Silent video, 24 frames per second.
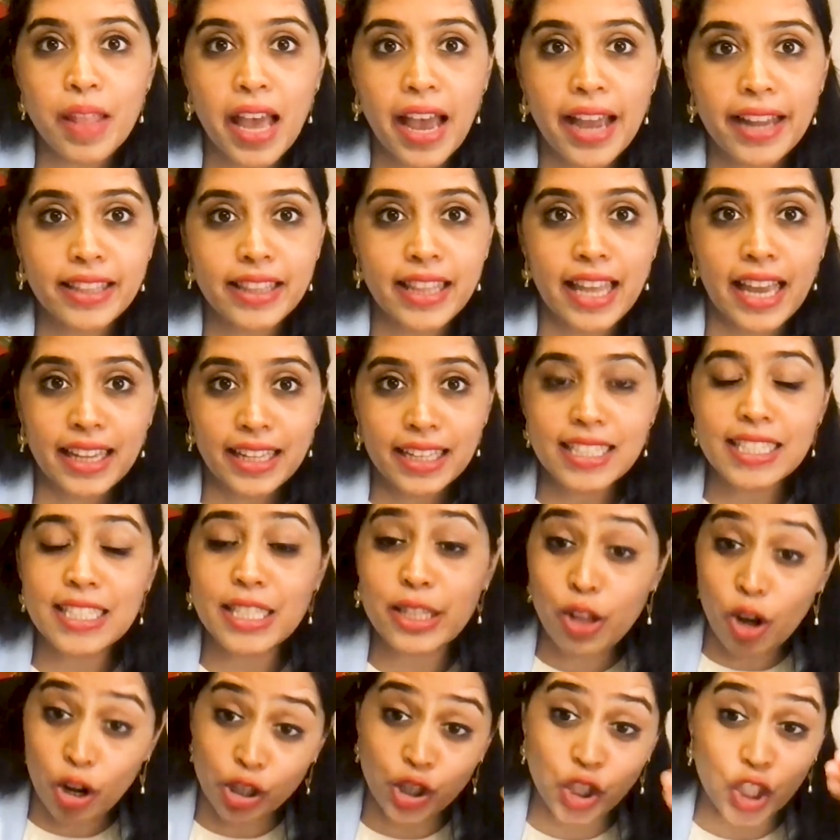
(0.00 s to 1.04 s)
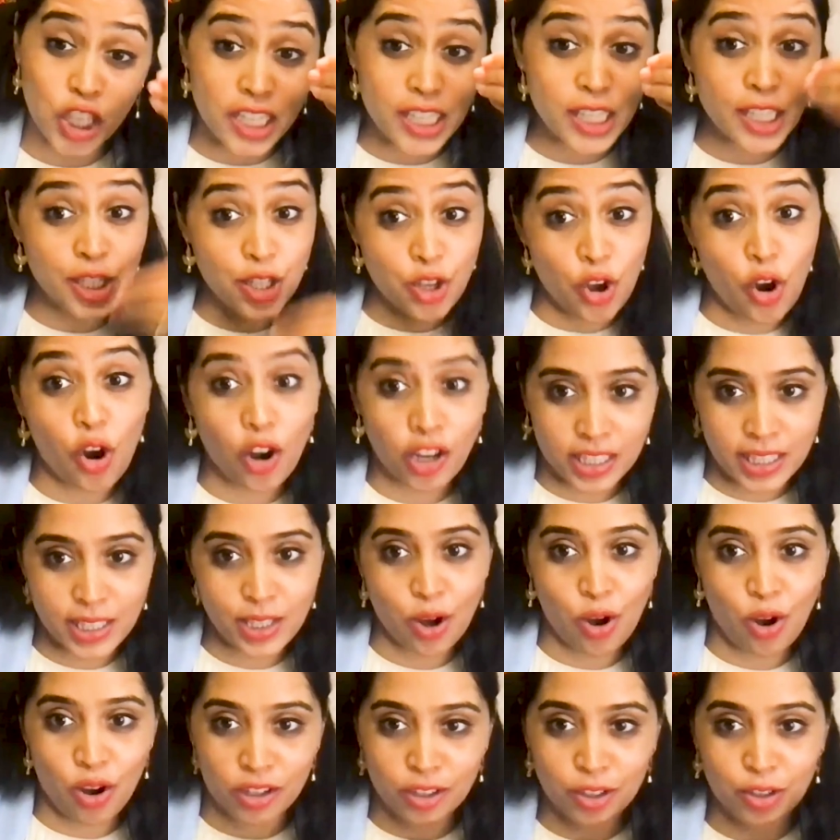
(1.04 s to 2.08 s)
And then it's not just your
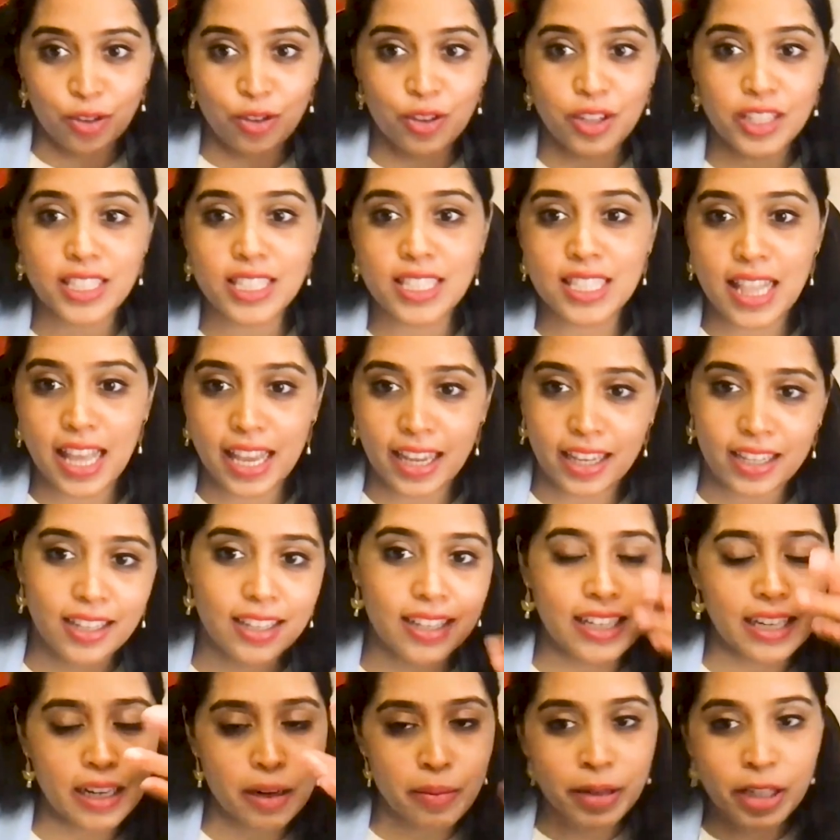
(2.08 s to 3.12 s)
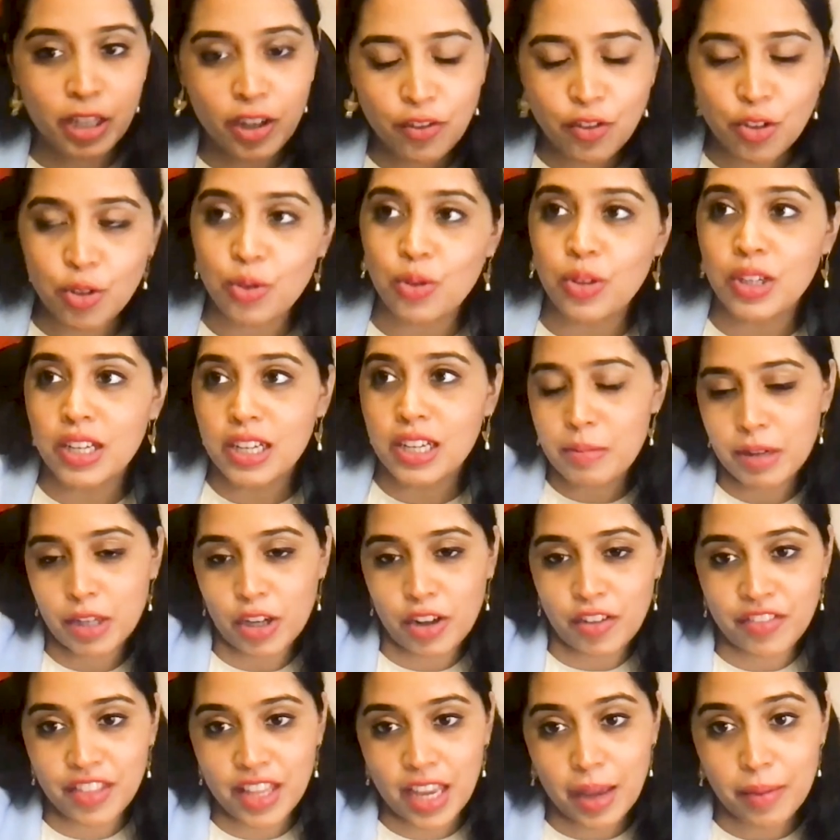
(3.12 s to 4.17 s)
song, it's like a little bit of you, a little bit
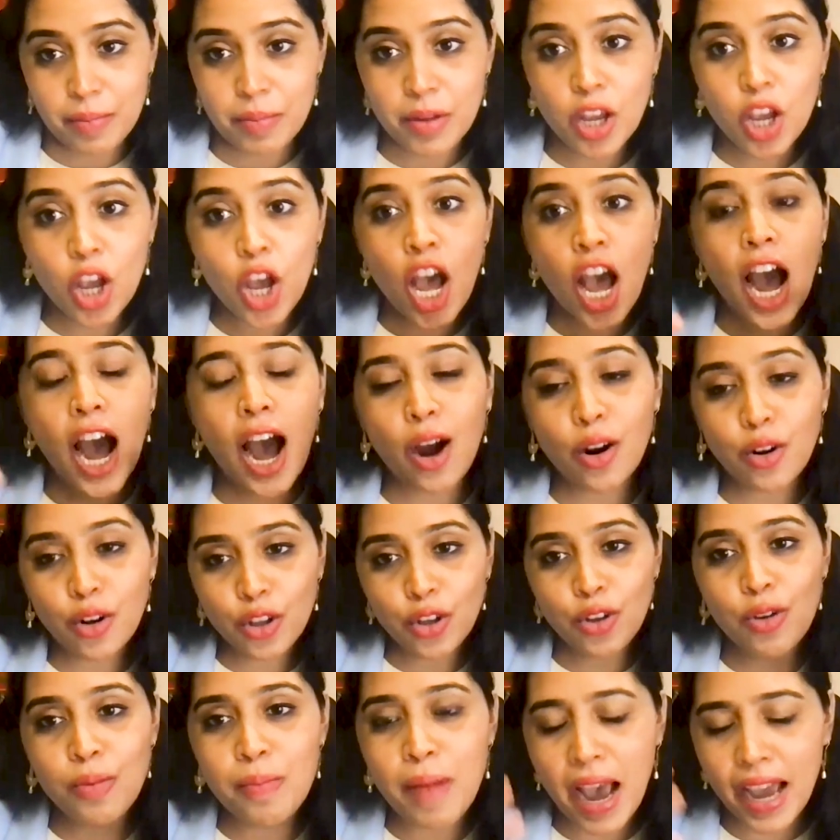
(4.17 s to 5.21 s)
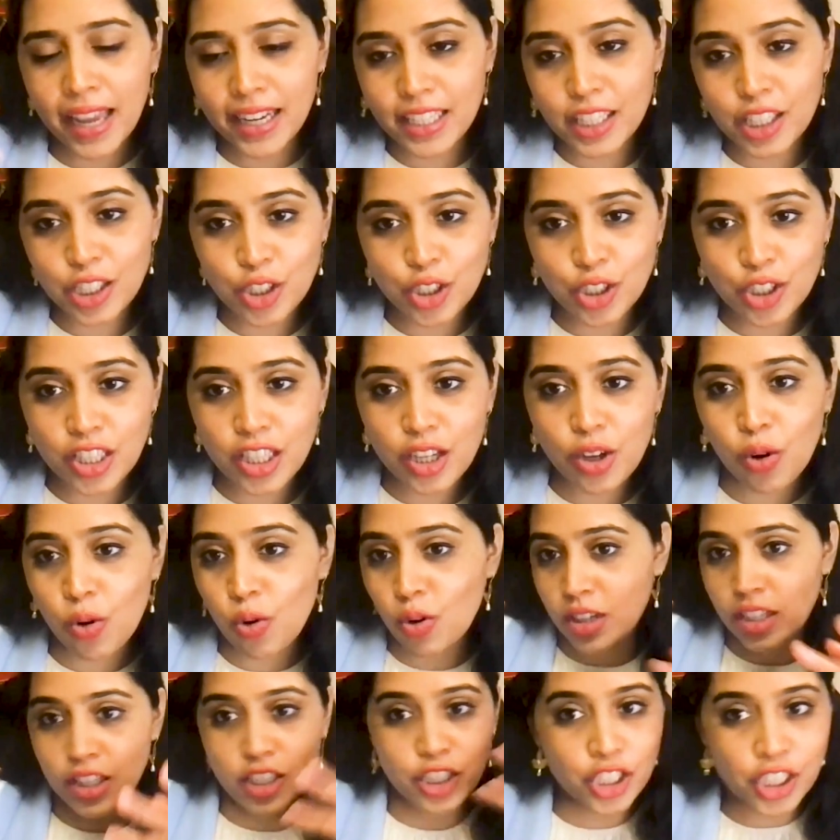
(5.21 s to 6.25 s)
of them. How do you manage the
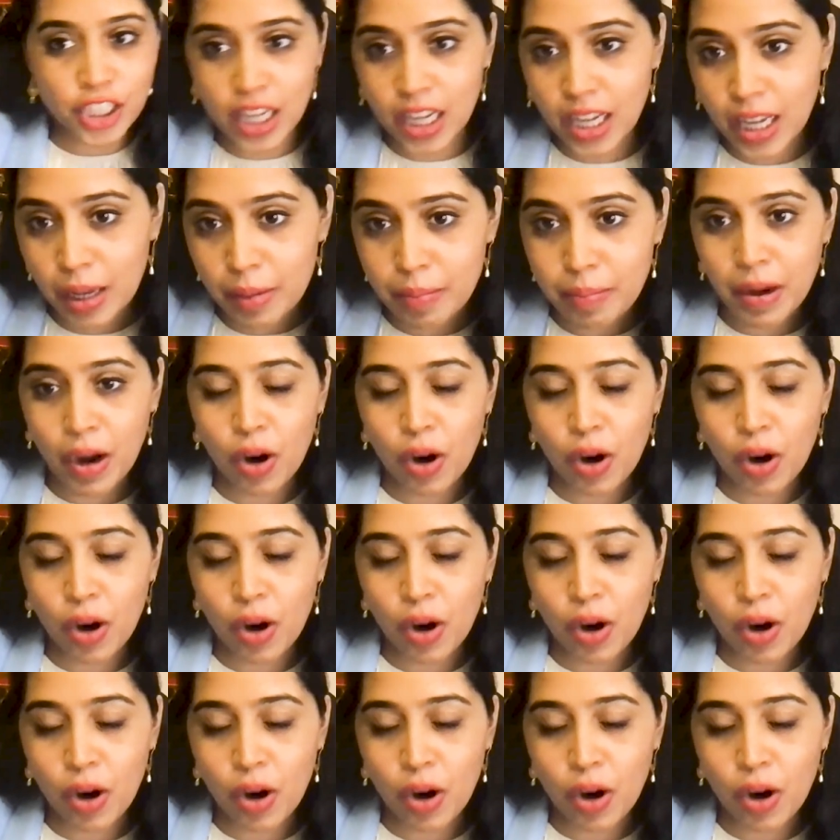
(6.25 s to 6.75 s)
ownership?